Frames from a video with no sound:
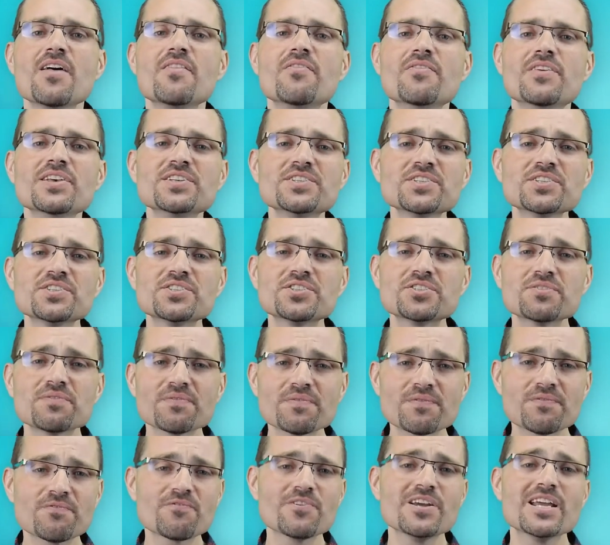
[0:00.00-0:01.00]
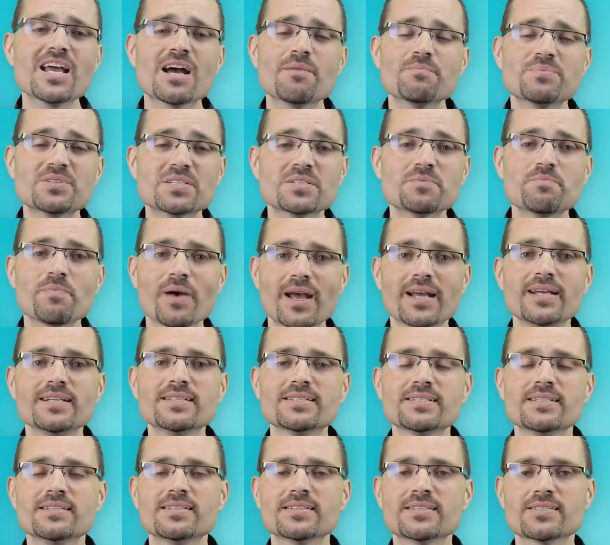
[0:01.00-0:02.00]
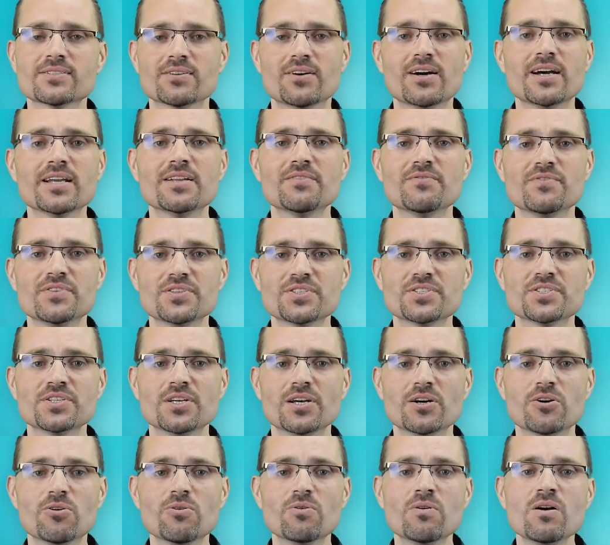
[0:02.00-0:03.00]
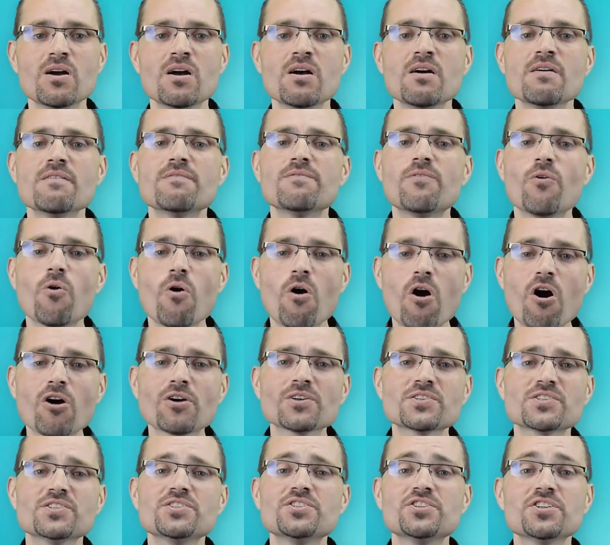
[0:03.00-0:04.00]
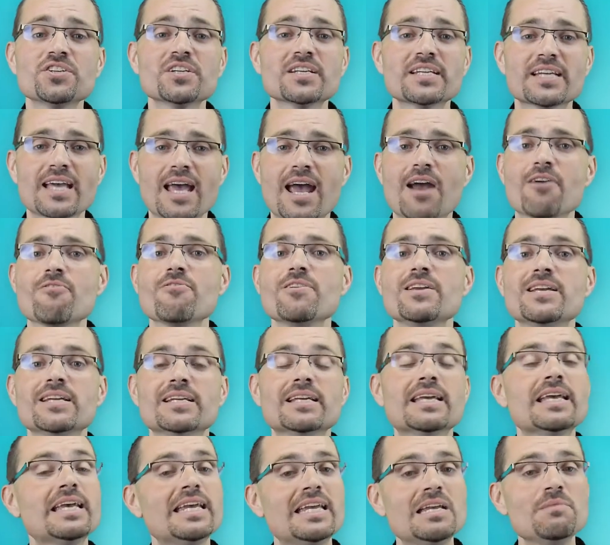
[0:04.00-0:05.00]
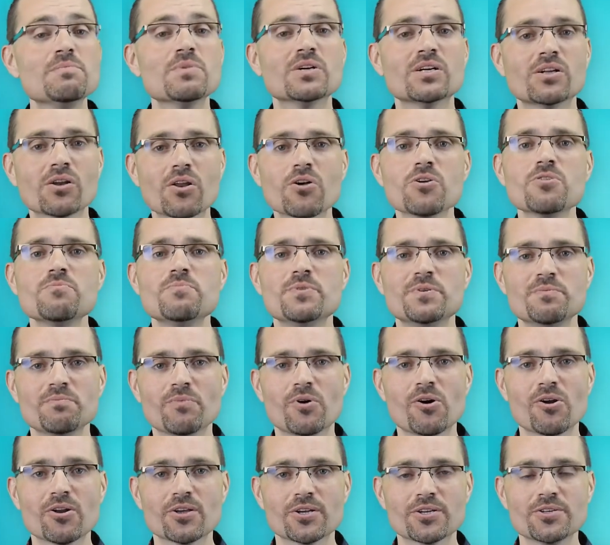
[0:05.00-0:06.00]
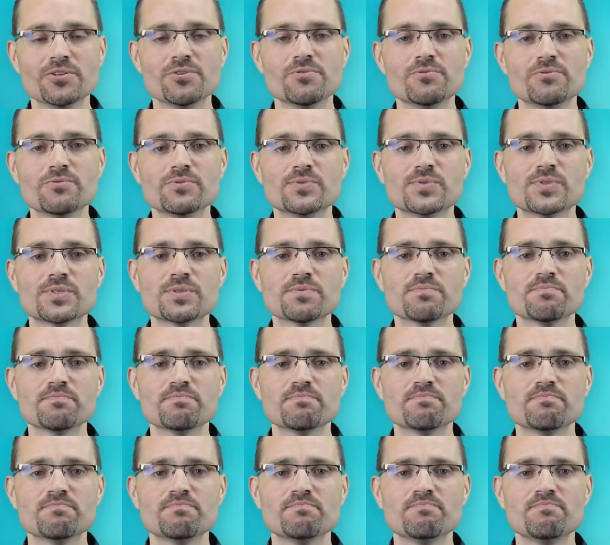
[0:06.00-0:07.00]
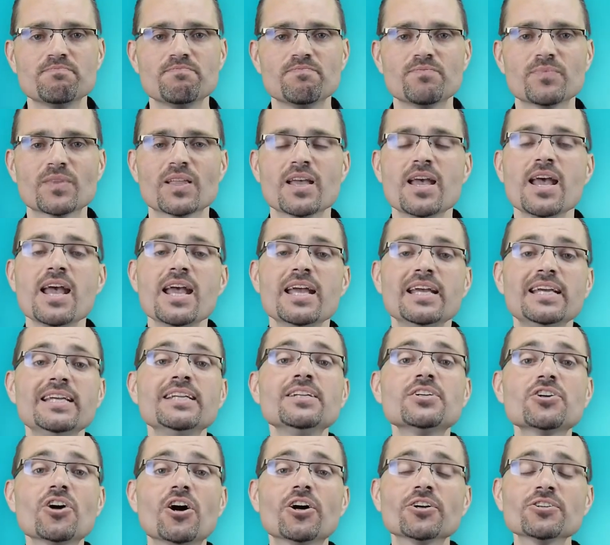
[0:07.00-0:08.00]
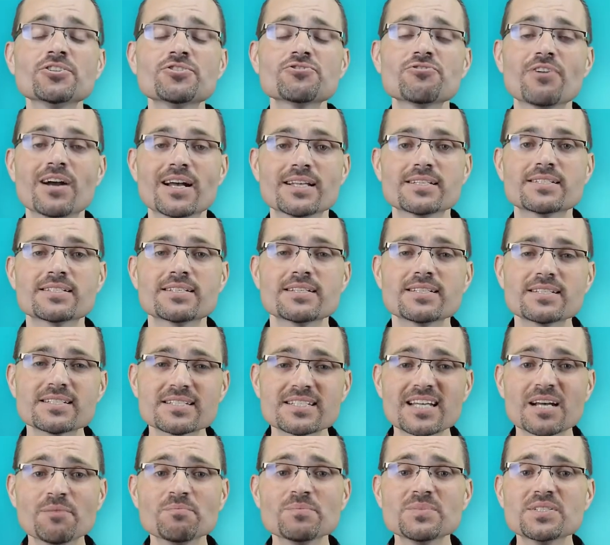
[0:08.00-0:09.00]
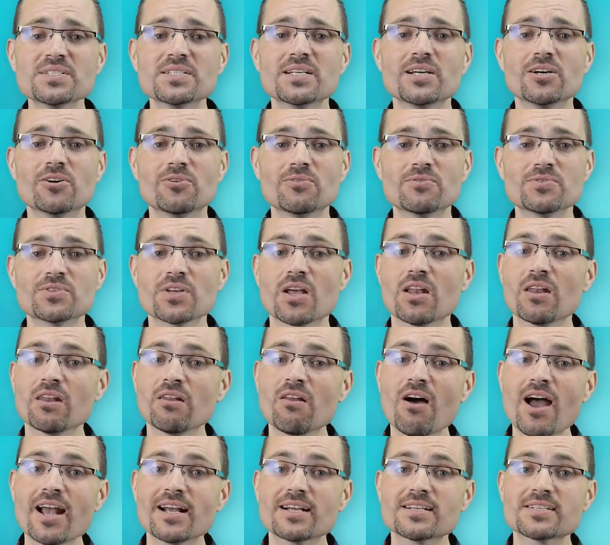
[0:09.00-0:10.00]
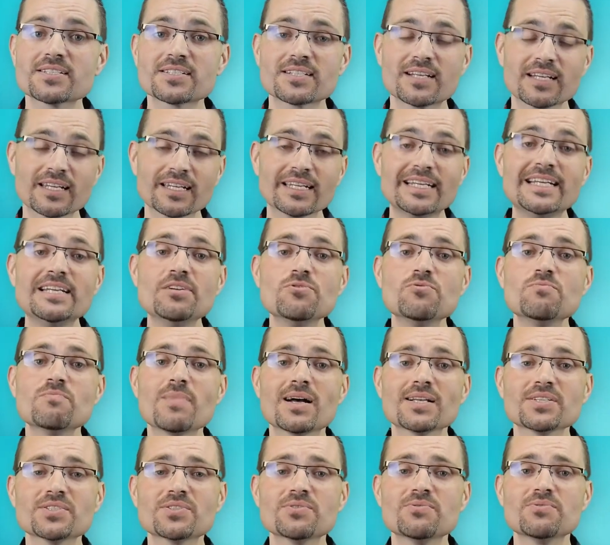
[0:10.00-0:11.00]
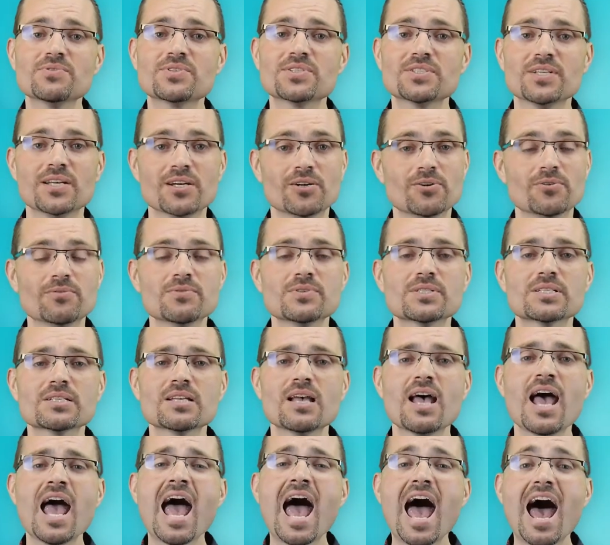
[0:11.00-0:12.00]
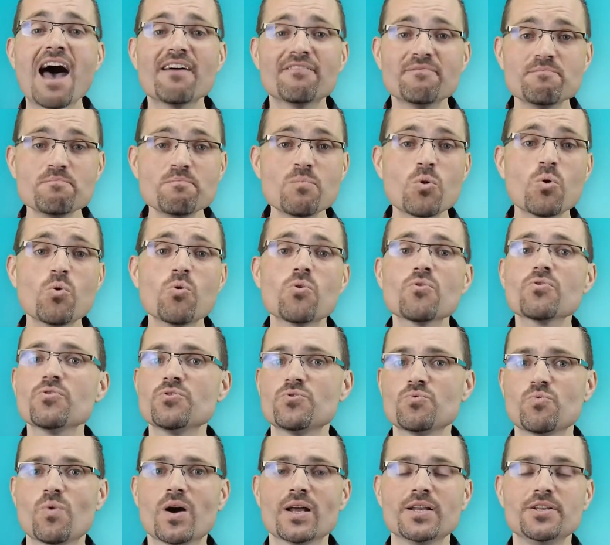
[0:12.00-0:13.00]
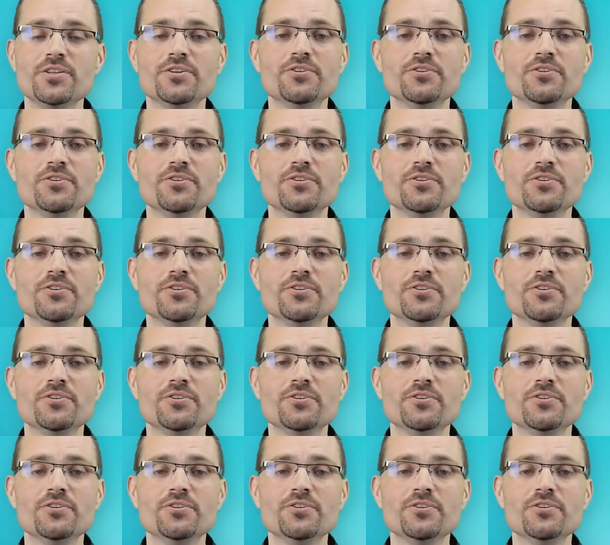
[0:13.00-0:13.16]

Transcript: This is to free up space inside of the cell for oxygen-carrying hemoglobin molecules. In contrast, some cells, like skeletal muscle cells, have more than one